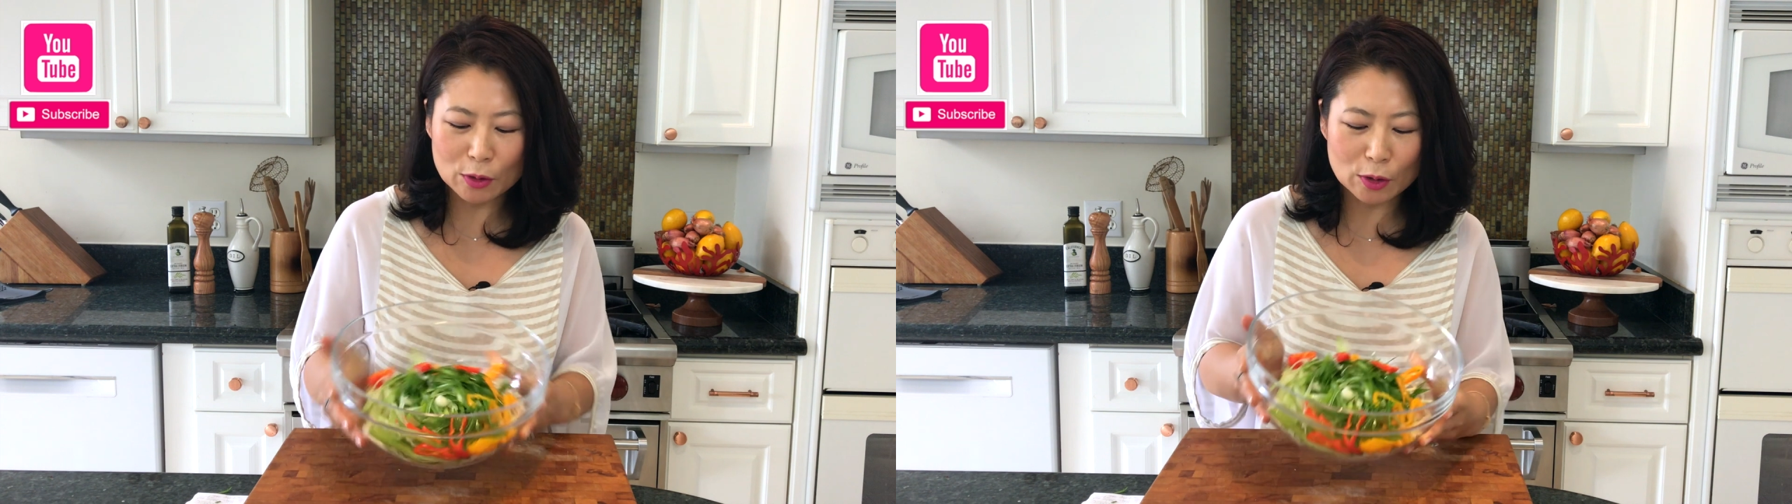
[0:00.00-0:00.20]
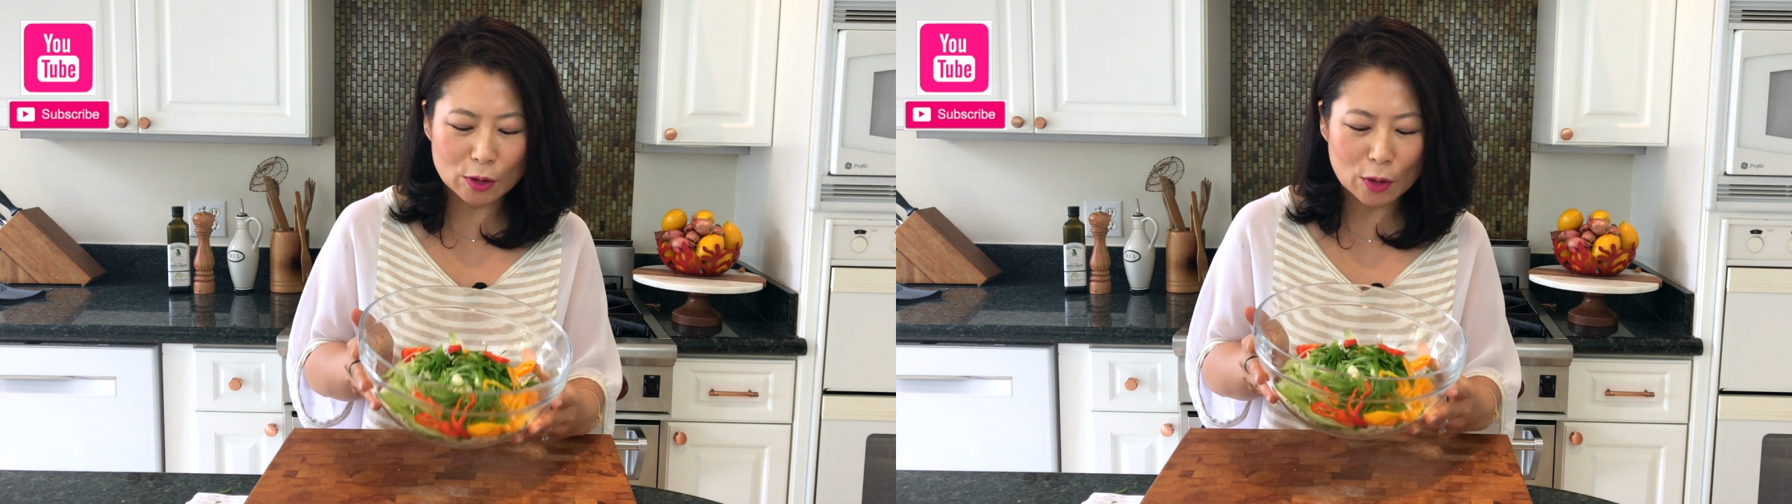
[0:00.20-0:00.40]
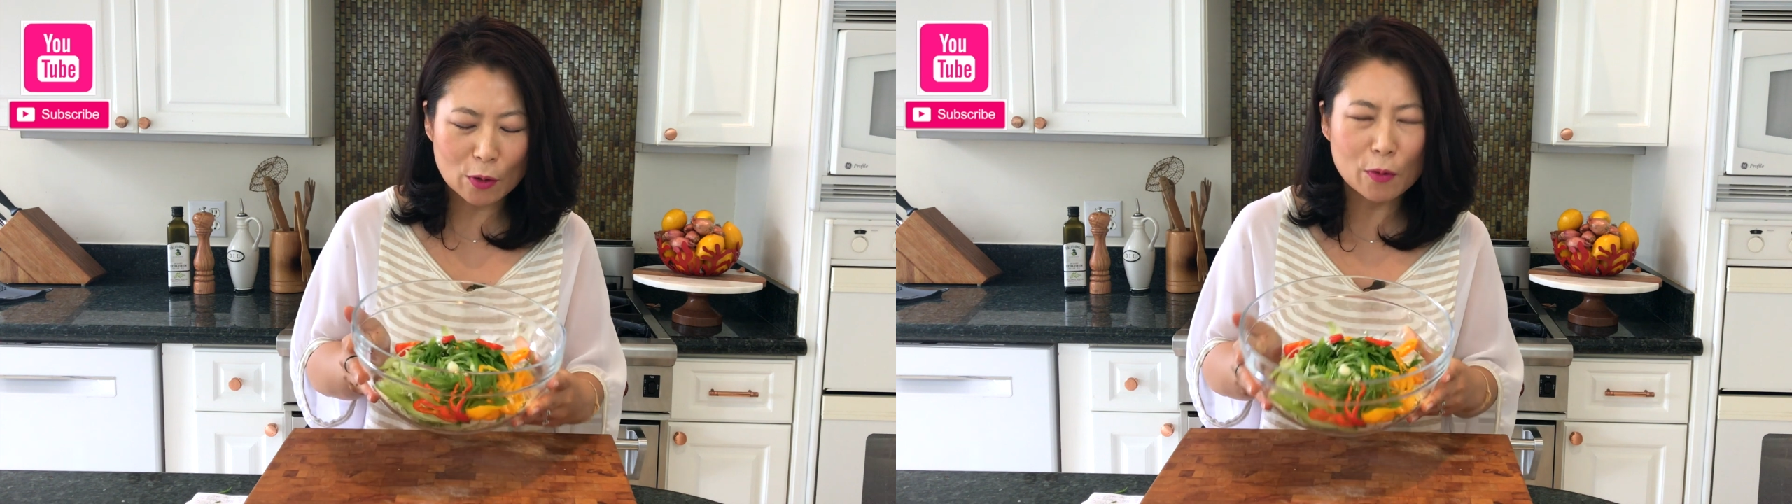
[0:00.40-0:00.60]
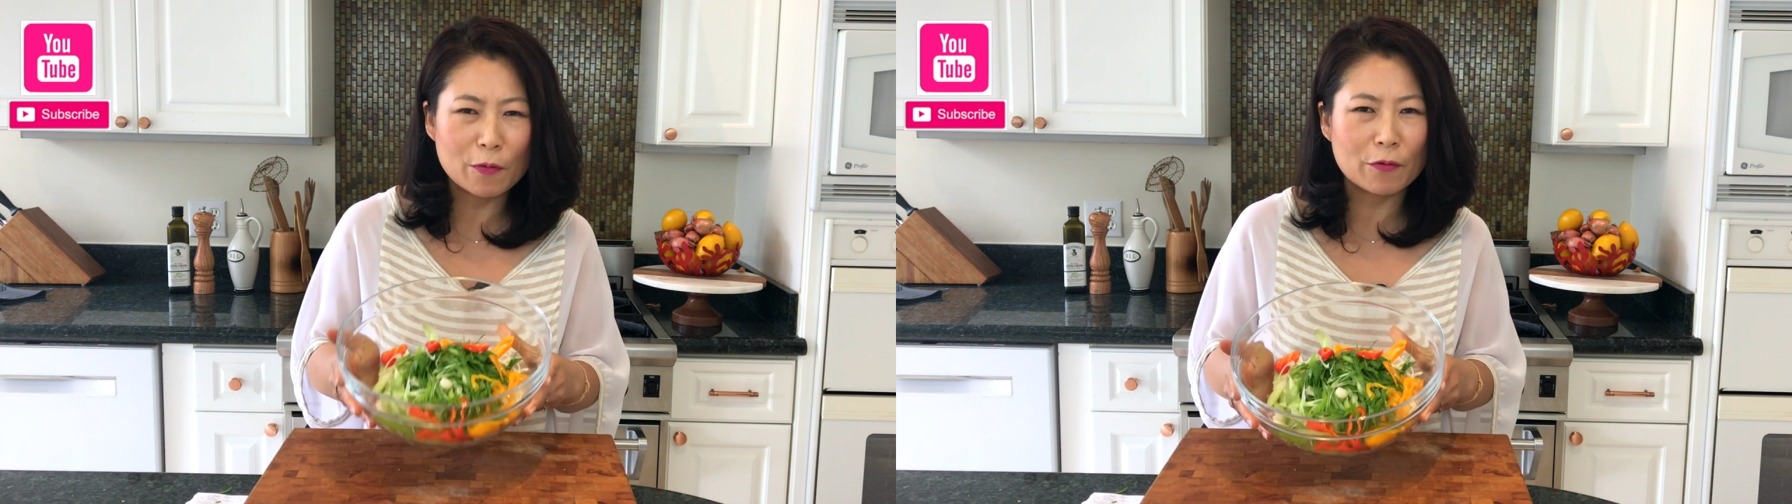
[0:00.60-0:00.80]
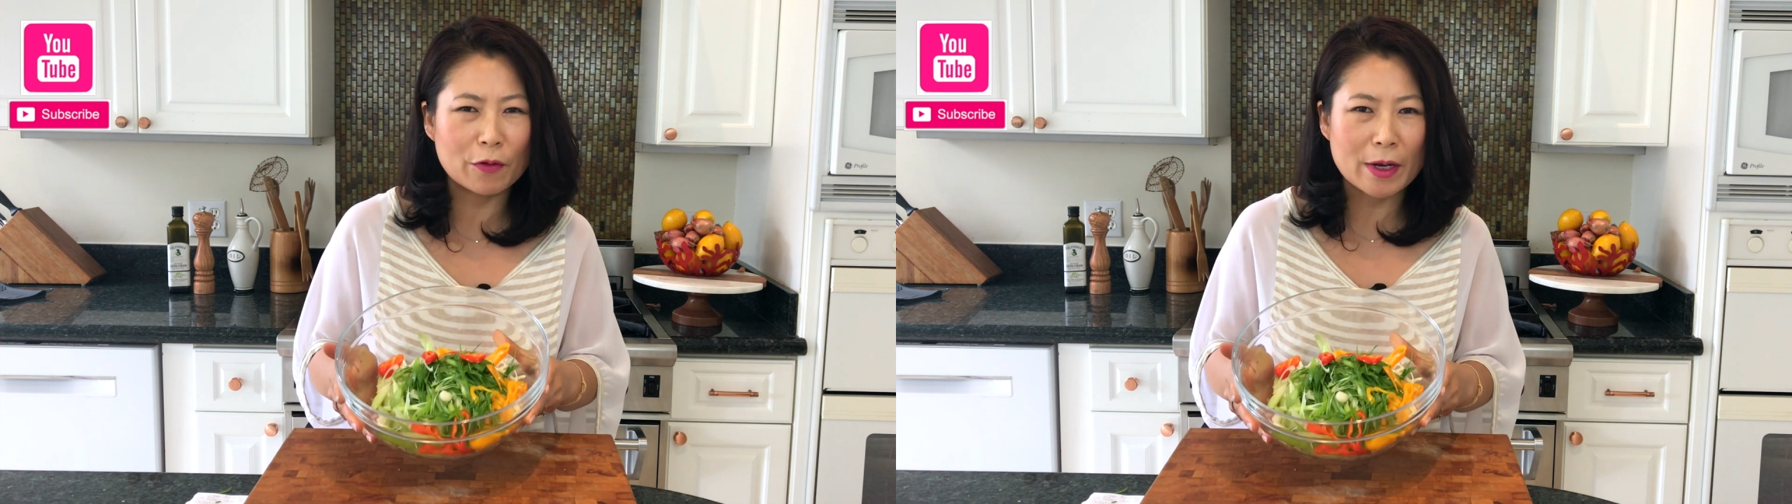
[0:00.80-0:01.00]
so
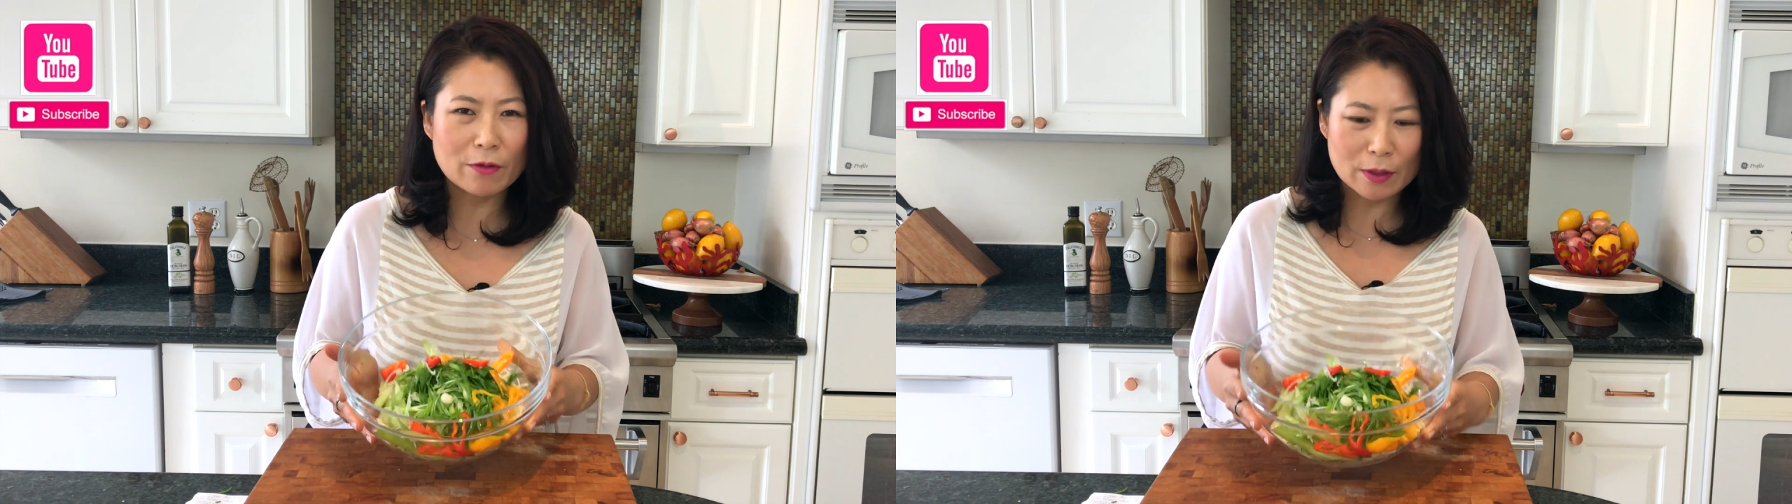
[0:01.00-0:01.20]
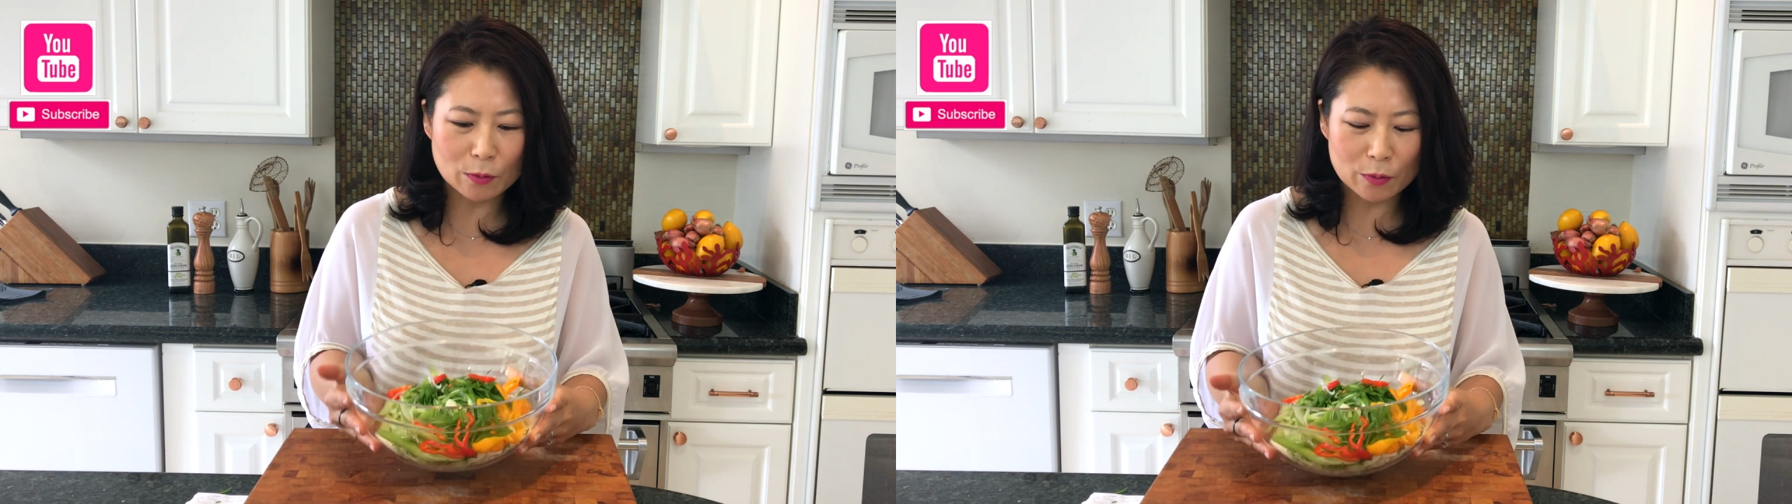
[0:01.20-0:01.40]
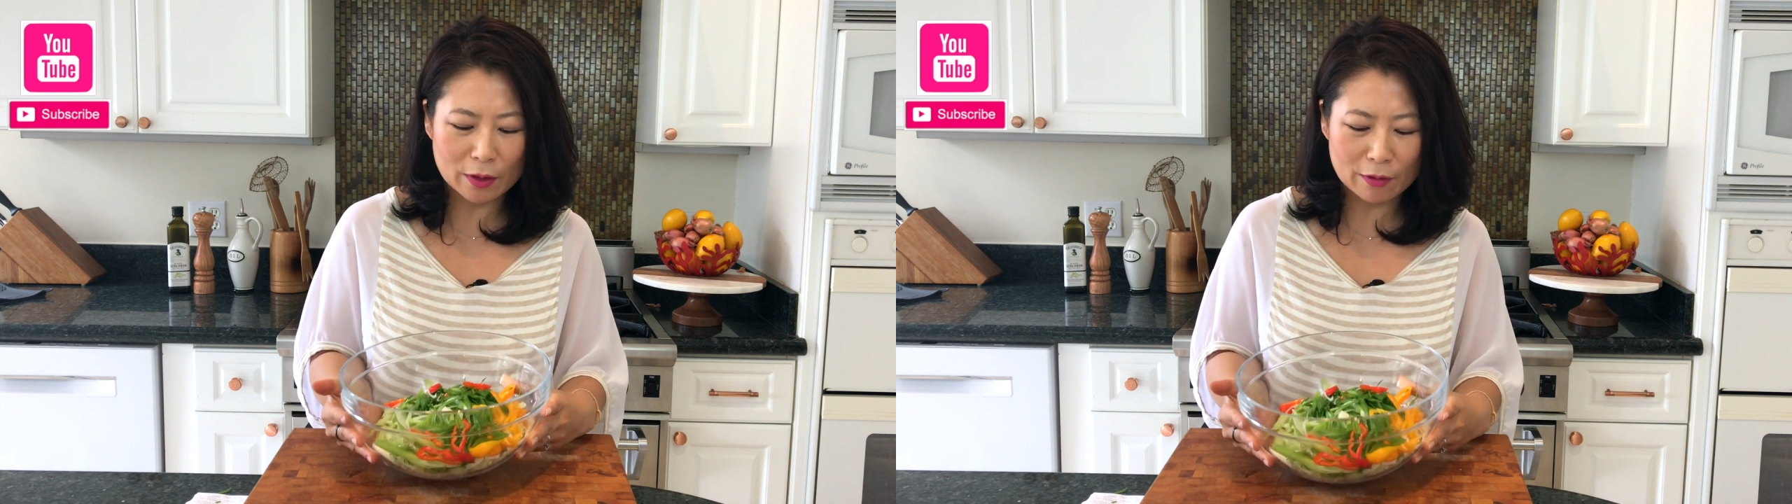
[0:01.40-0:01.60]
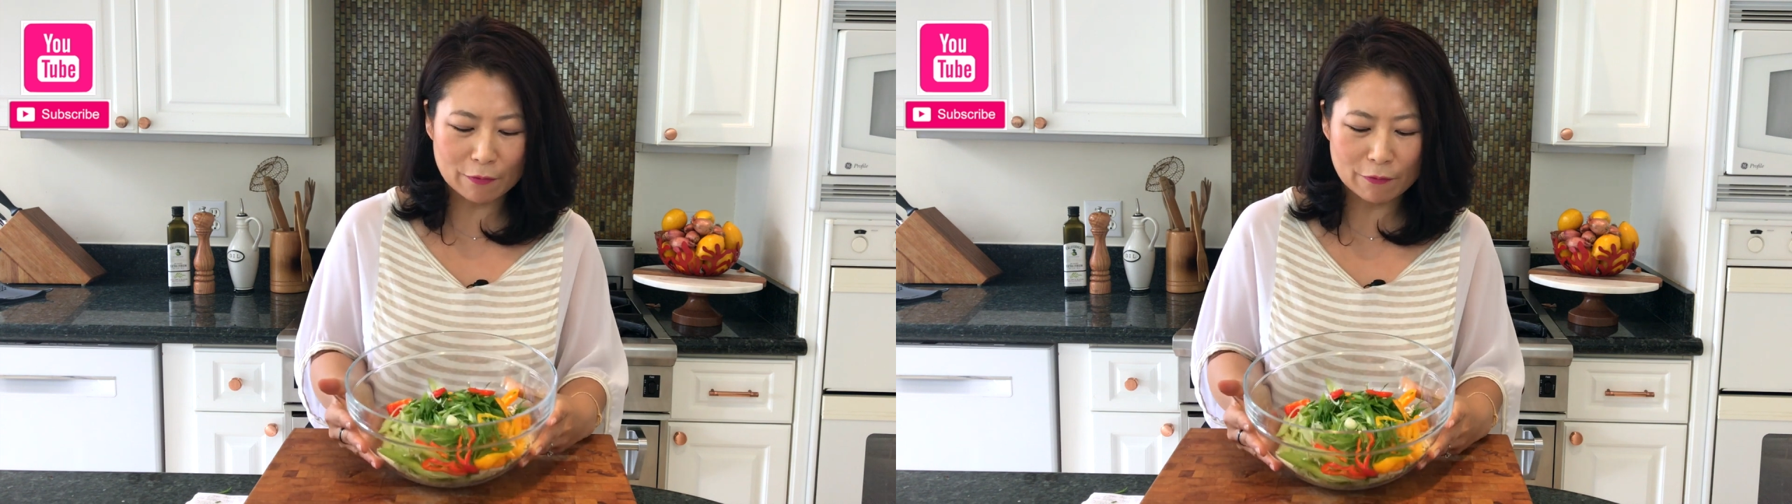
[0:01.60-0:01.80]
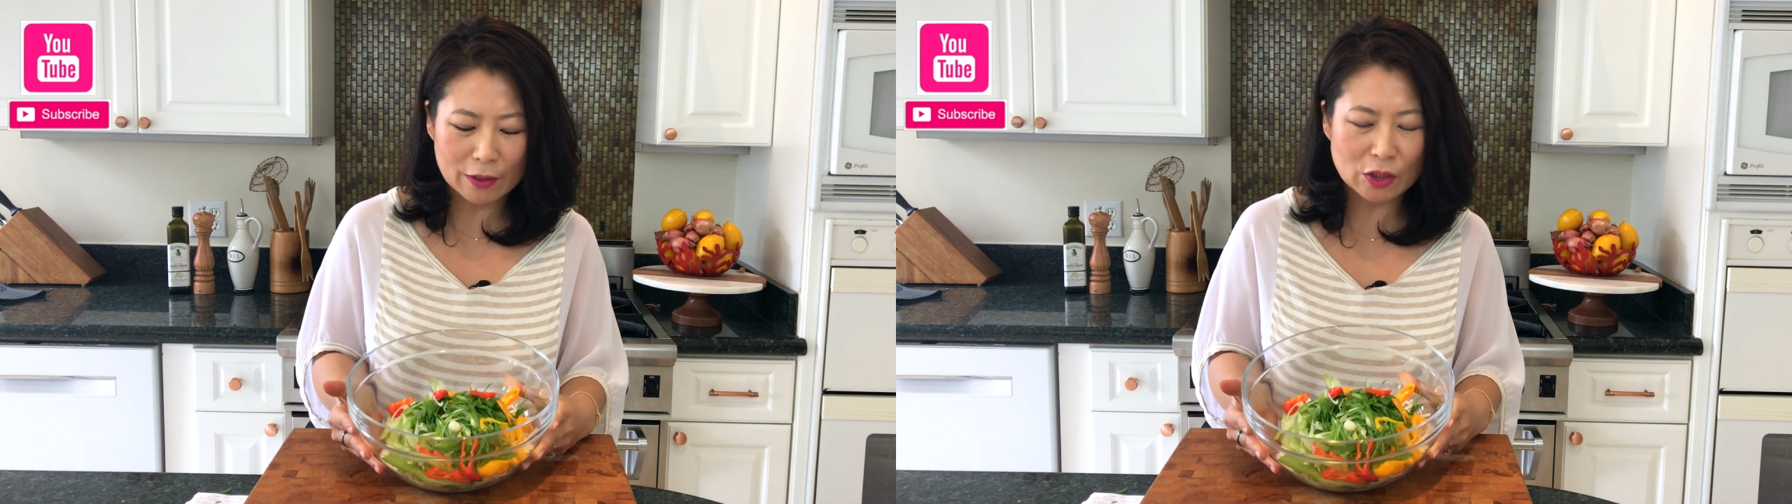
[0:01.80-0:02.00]
fragrant with the
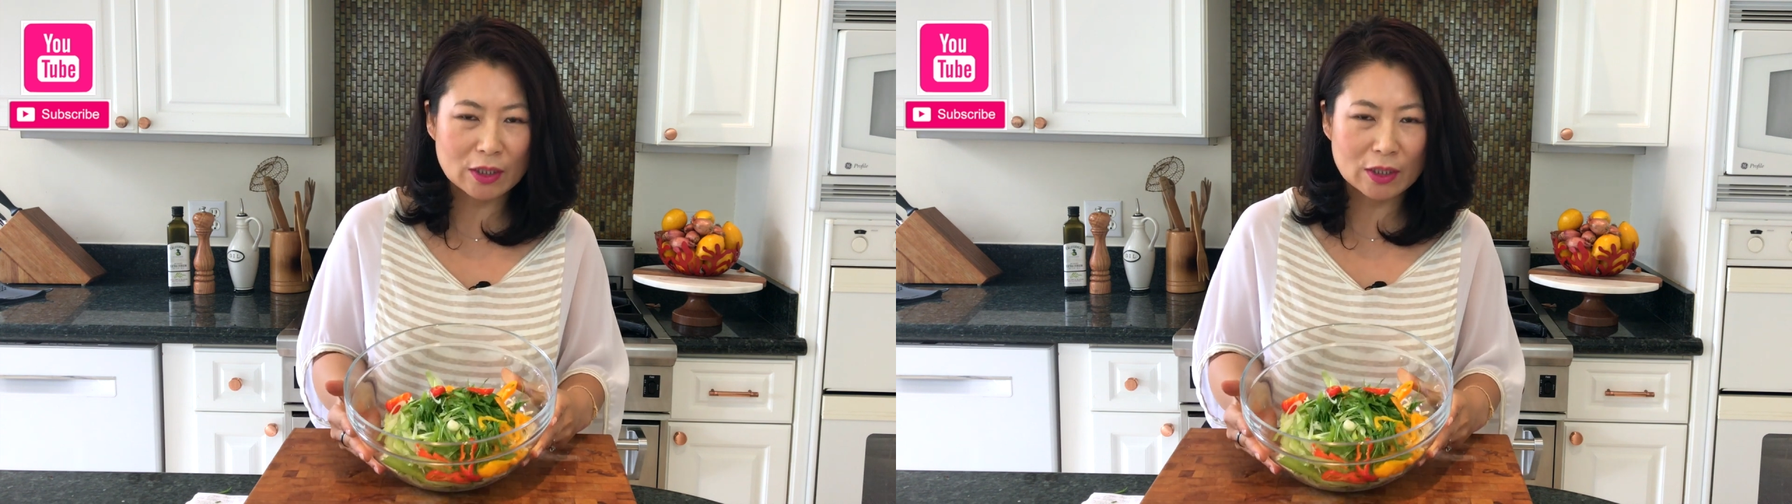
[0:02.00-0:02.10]
fresh